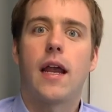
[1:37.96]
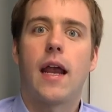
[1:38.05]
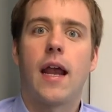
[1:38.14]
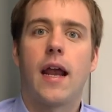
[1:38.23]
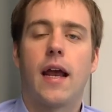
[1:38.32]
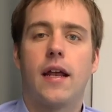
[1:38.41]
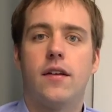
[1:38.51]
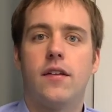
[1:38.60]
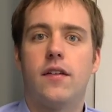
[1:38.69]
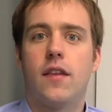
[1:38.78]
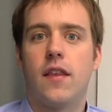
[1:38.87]

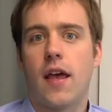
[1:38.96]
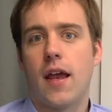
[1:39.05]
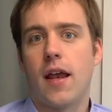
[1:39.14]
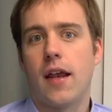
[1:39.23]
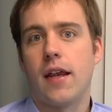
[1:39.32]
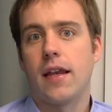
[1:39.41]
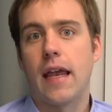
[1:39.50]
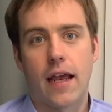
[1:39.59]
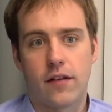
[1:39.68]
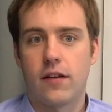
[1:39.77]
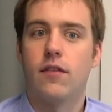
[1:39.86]
and they
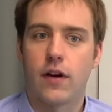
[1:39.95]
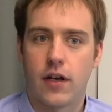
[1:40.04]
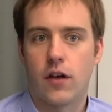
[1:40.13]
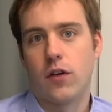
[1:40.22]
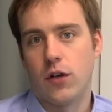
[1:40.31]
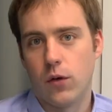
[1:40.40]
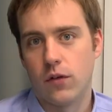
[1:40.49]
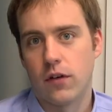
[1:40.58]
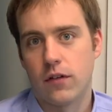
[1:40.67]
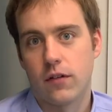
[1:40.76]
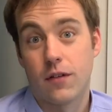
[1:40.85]
can't invite other
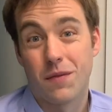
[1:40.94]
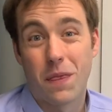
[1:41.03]
users.